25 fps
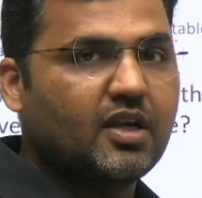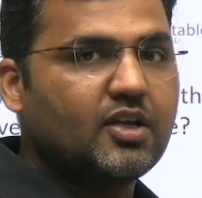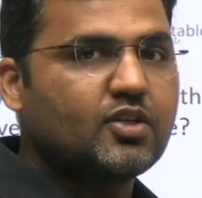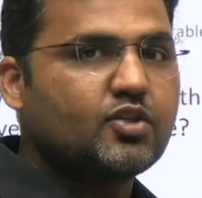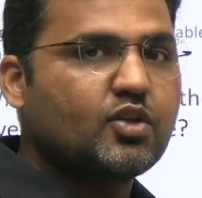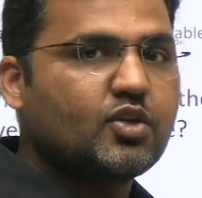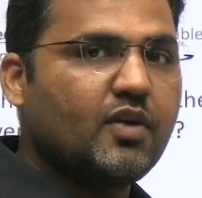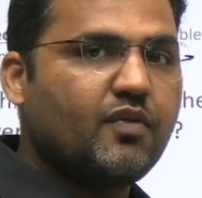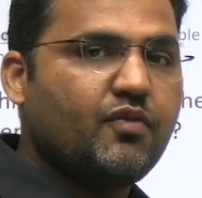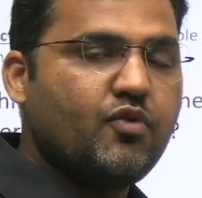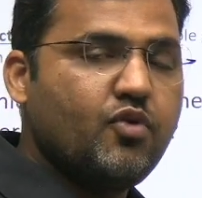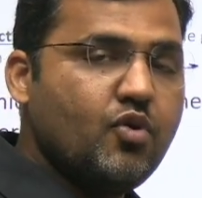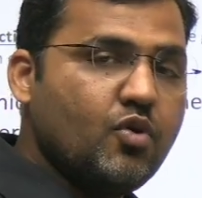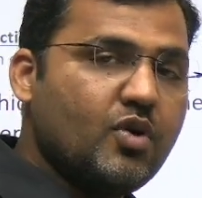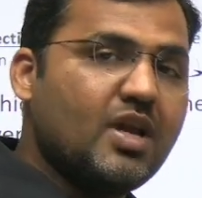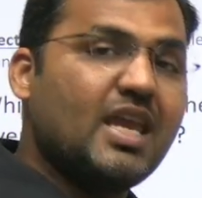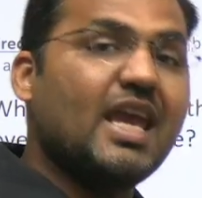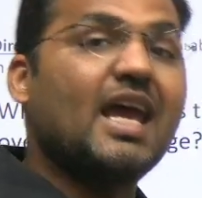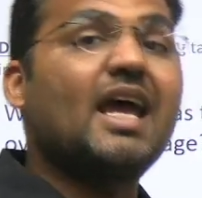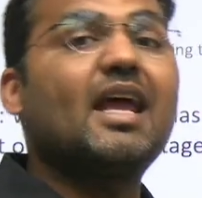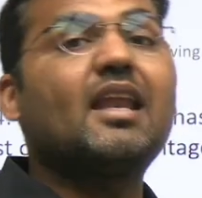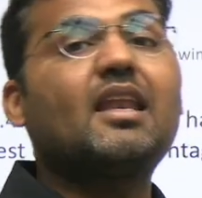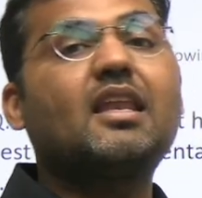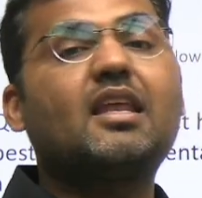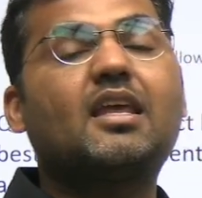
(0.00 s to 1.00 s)
So if you
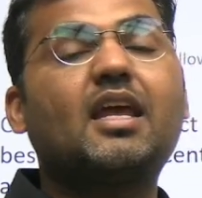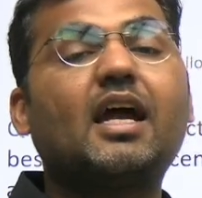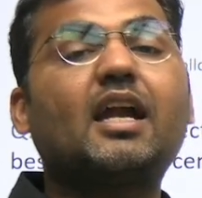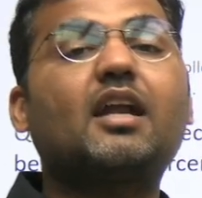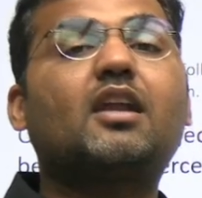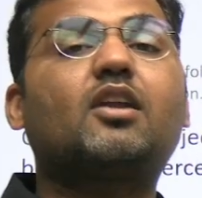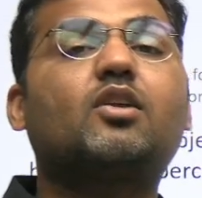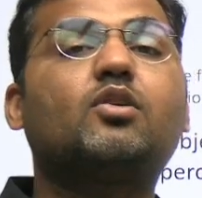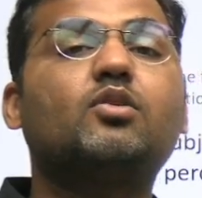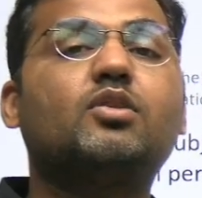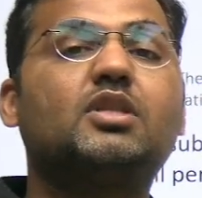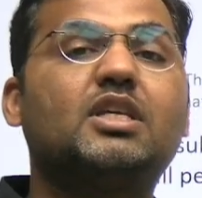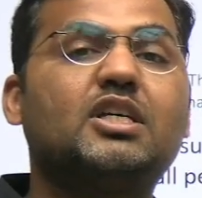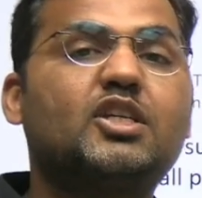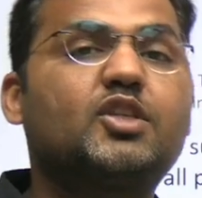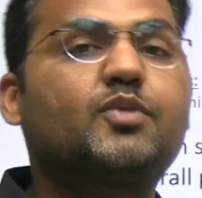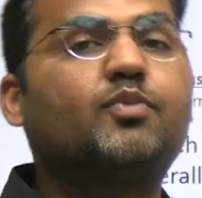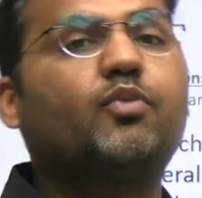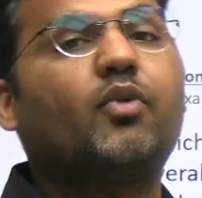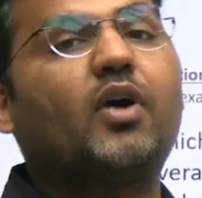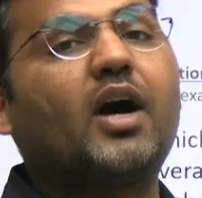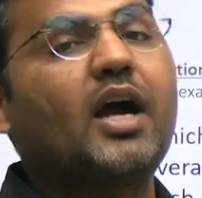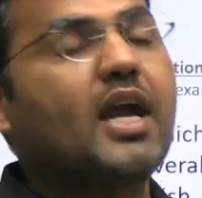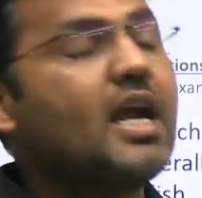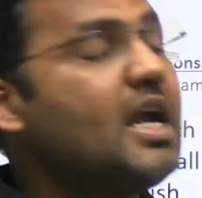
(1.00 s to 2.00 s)
can get to this
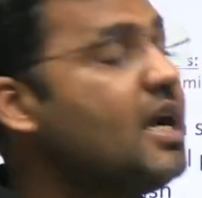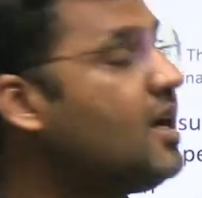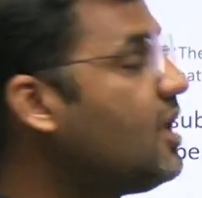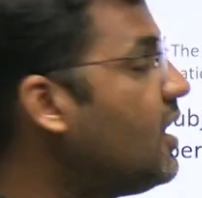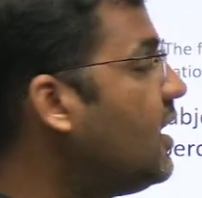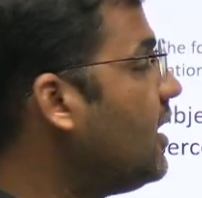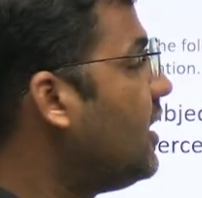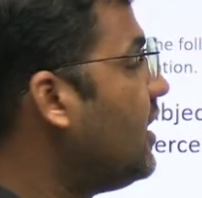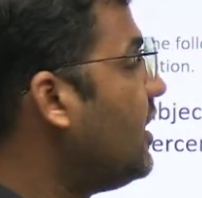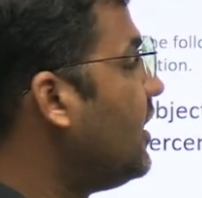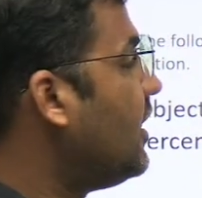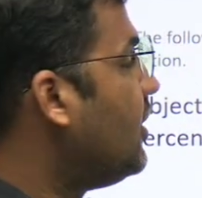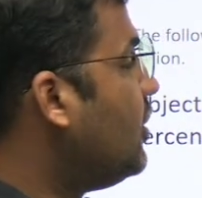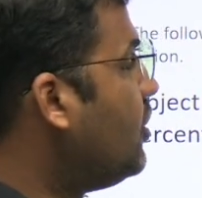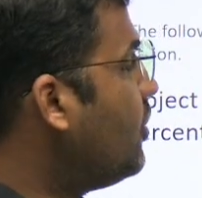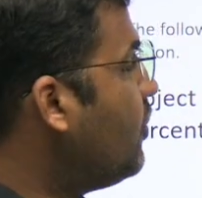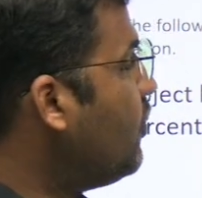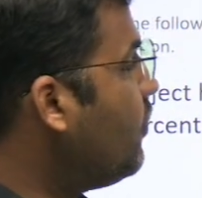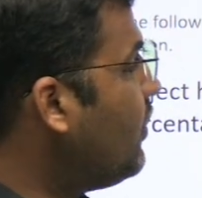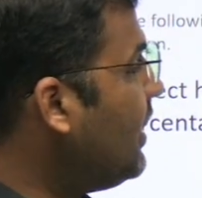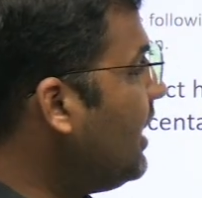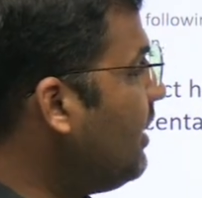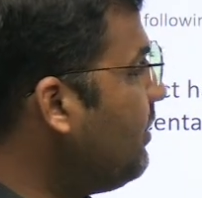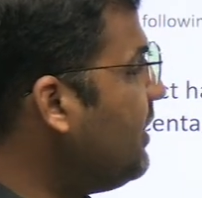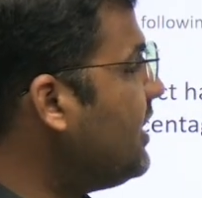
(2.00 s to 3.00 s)
point, you
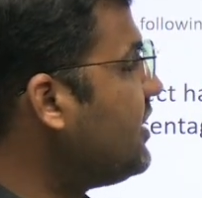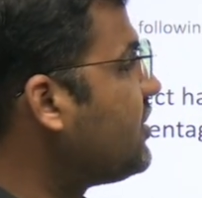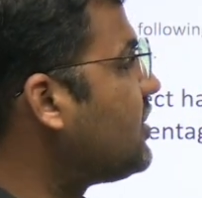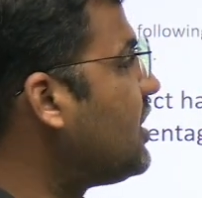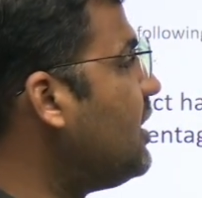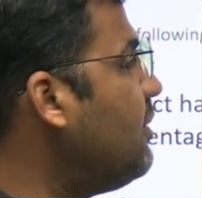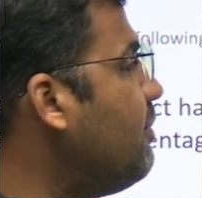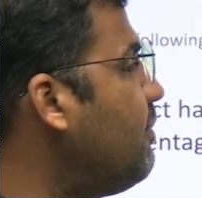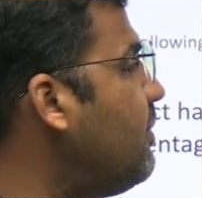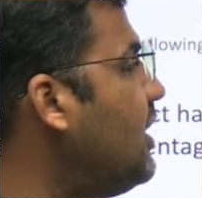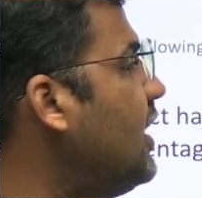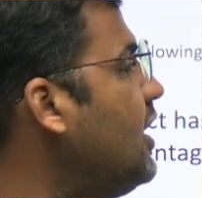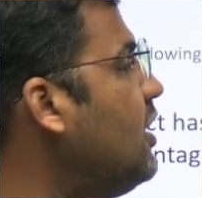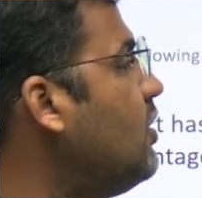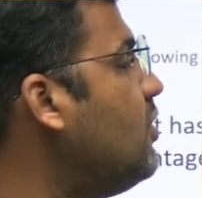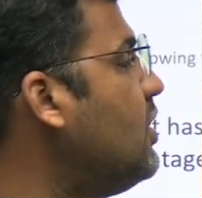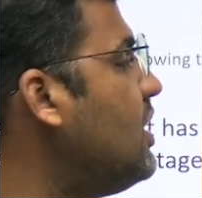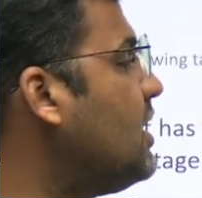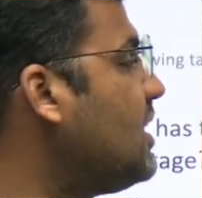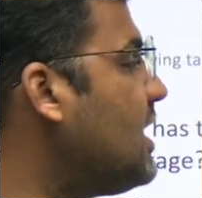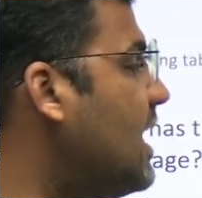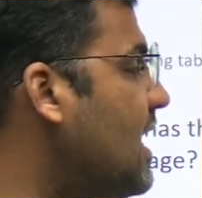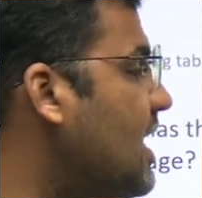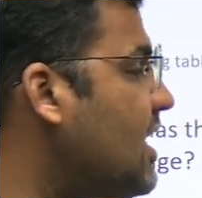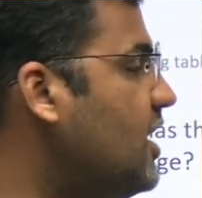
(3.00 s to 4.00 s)
will be simply
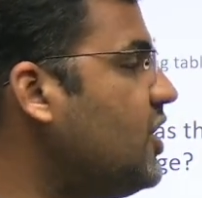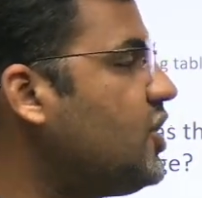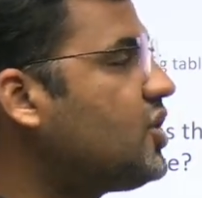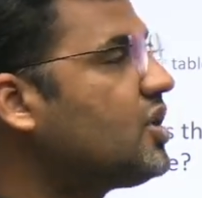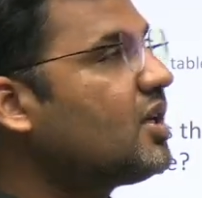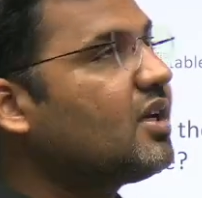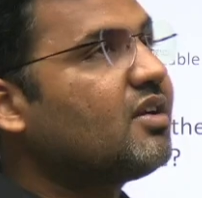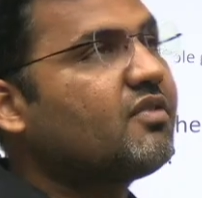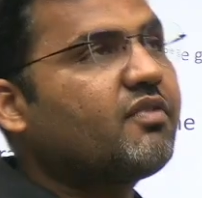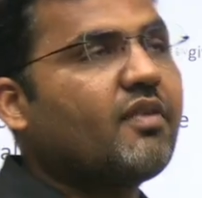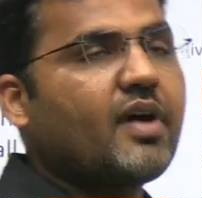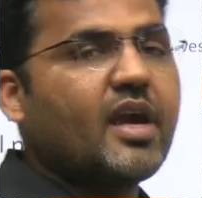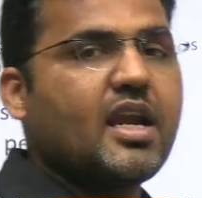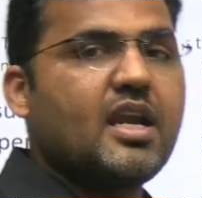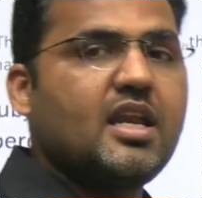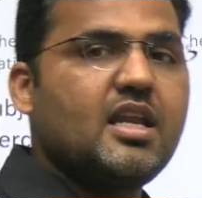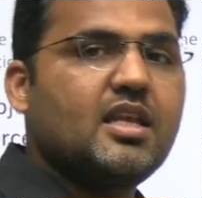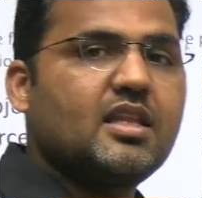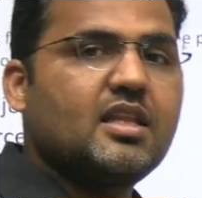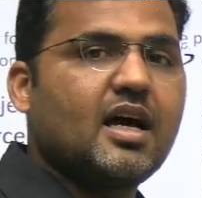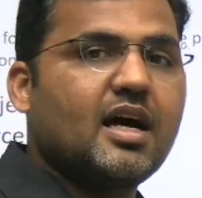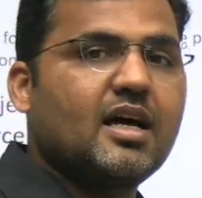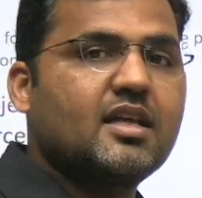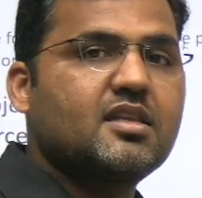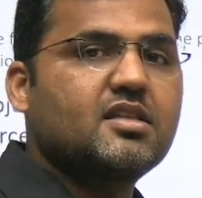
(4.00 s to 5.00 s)
doing the addition and
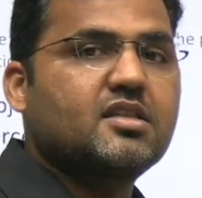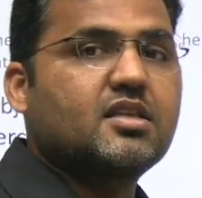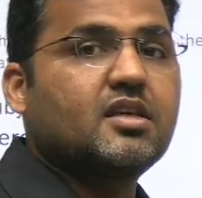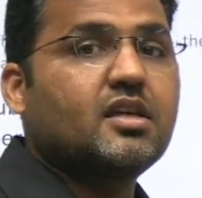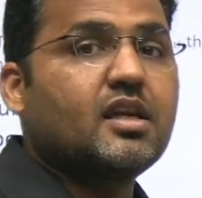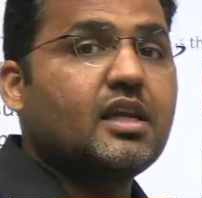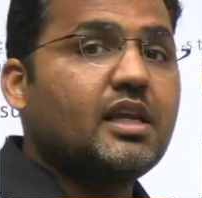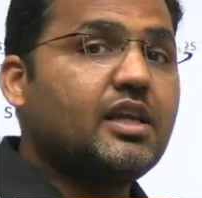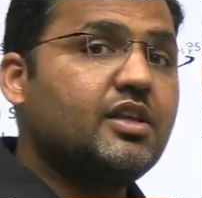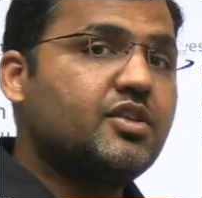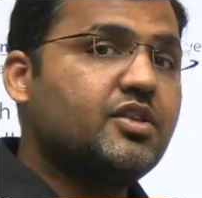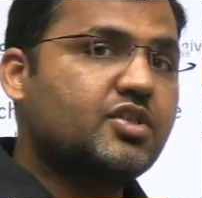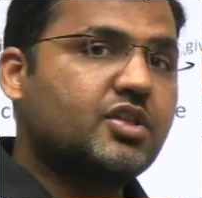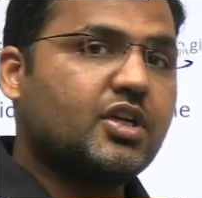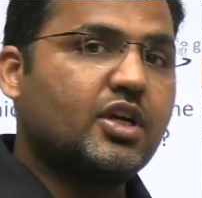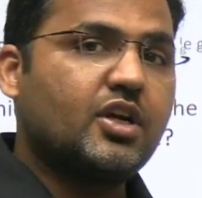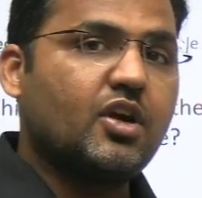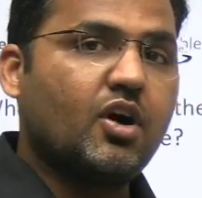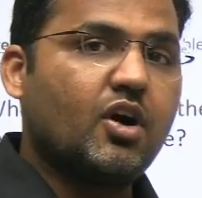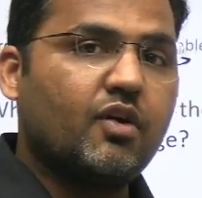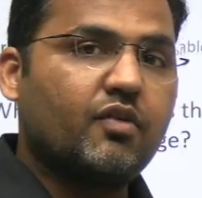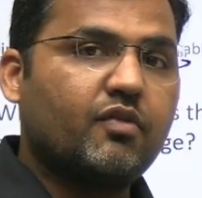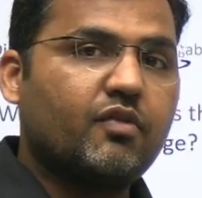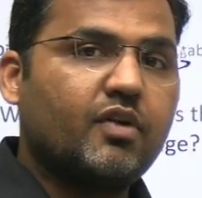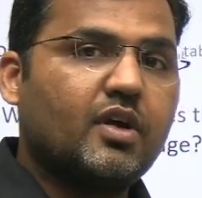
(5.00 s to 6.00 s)
finding the answer, instead
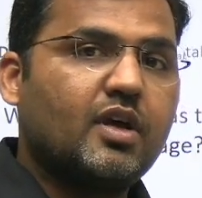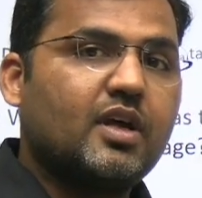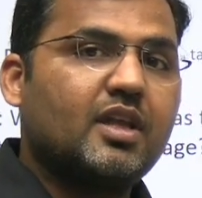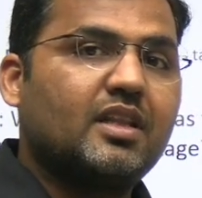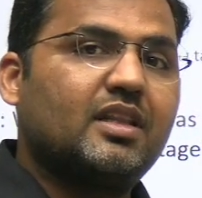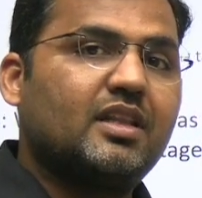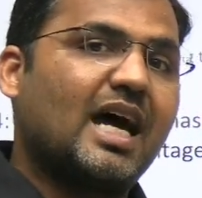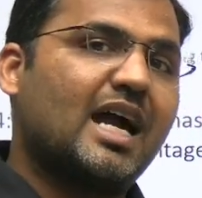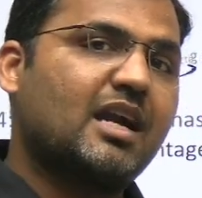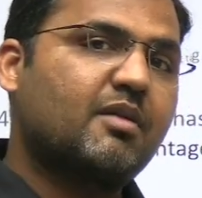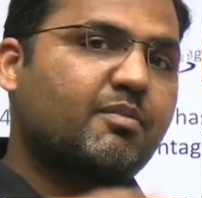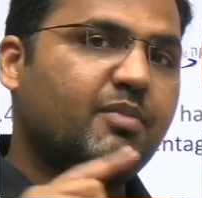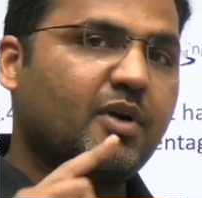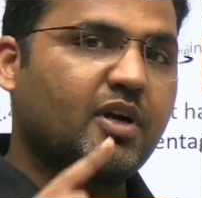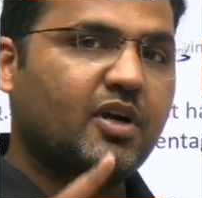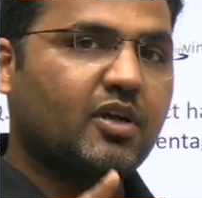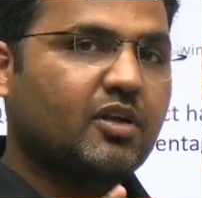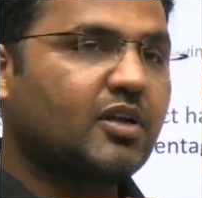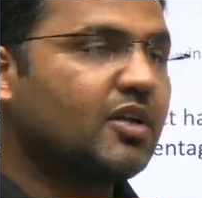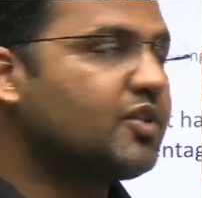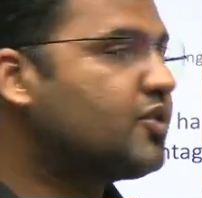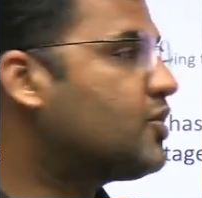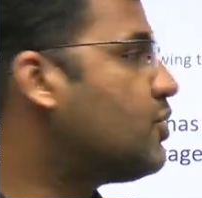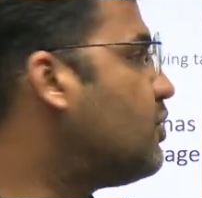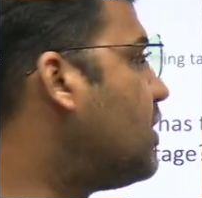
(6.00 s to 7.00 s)
of that
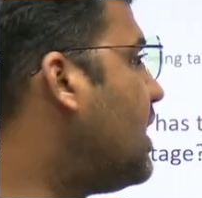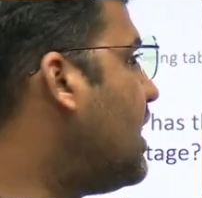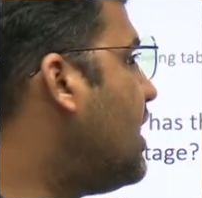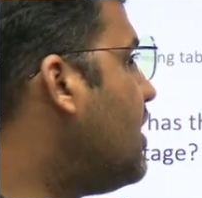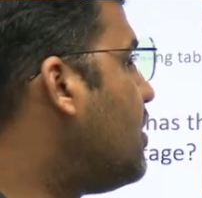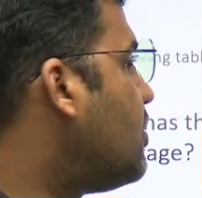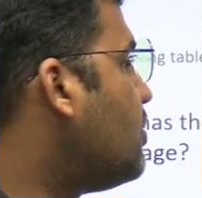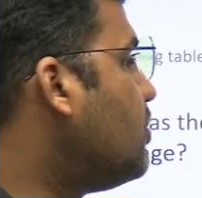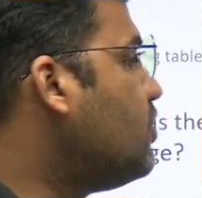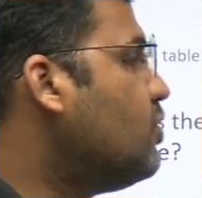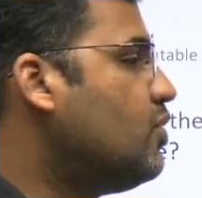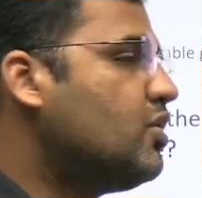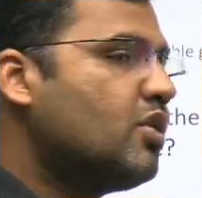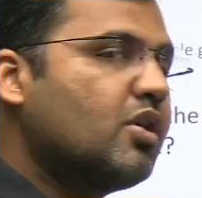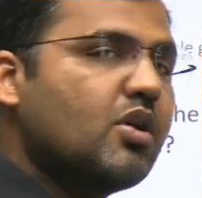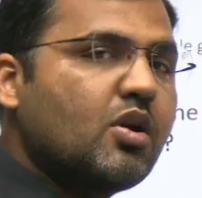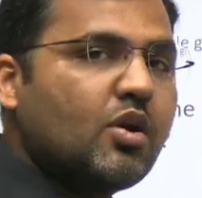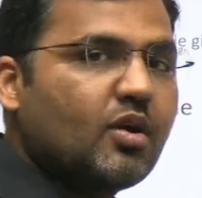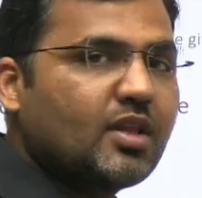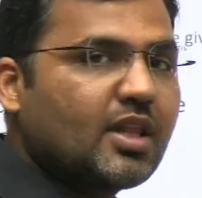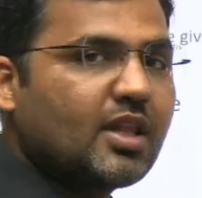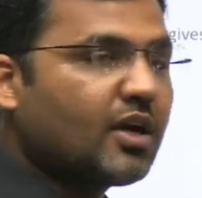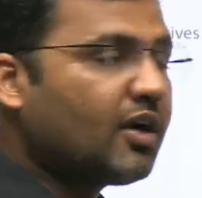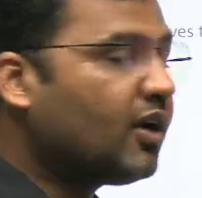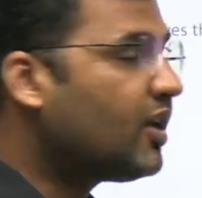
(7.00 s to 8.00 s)
particular student who do not
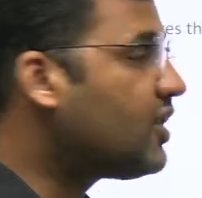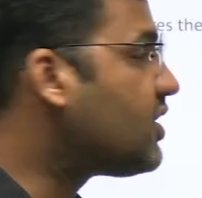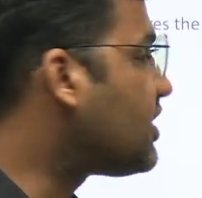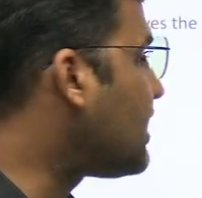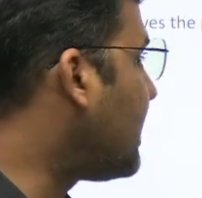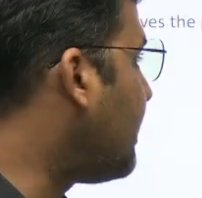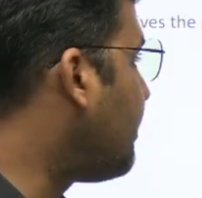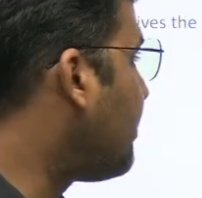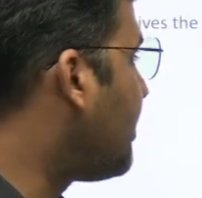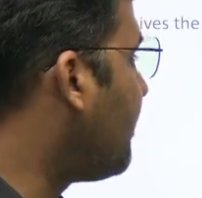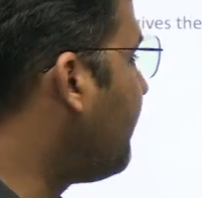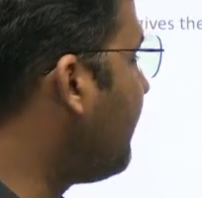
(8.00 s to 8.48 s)
know the concept.